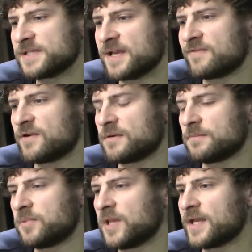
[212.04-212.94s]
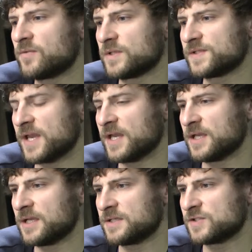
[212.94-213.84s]
bass I ever played was
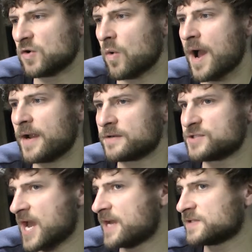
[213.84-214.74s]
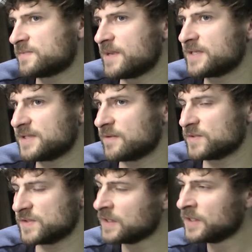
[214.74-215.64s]
a Squire jazz bass that
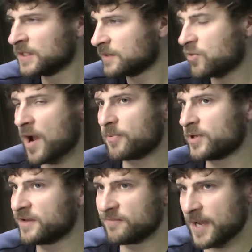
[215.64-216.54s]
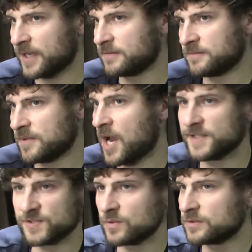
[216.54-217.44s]
was property of my
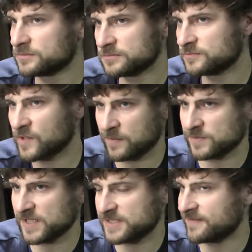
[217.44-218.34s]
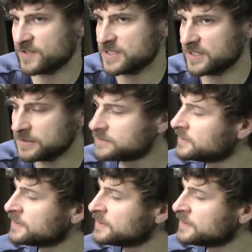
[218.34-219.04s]
high school when I was like seventeen.